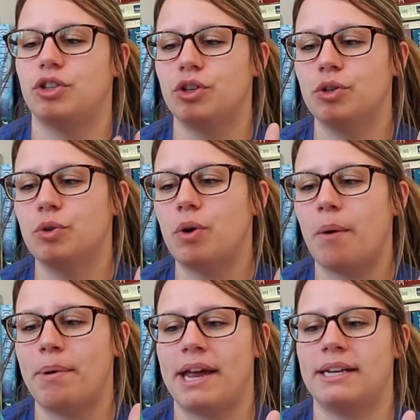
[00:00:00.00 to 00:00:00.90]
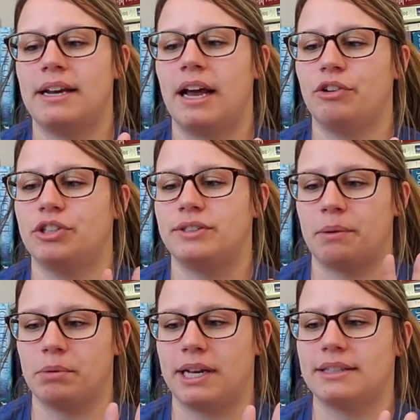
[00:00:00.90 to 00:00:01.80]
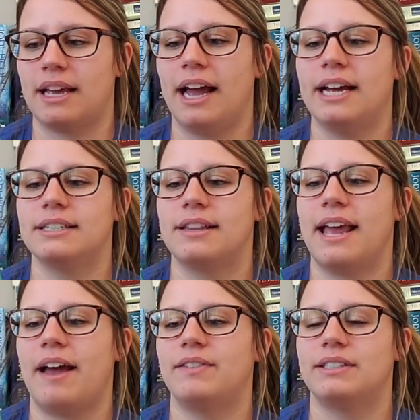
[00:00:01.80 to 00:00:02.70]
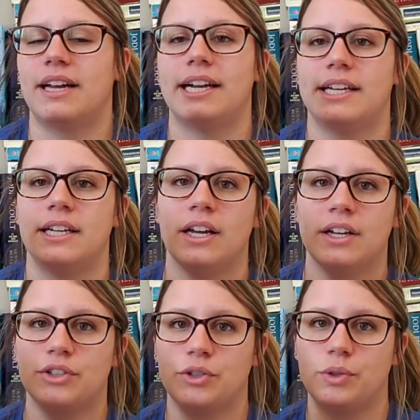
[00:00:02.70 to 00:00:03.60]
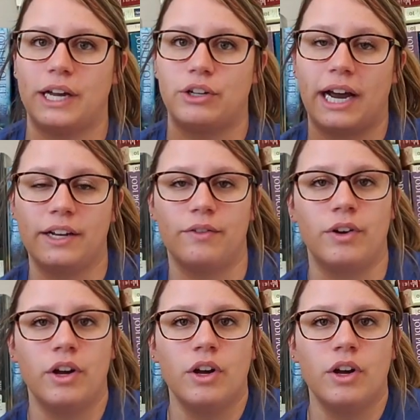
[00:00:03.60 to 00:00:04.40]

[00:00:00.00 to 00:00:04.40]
two abandoned Irish siblings, and they have decided to like kind of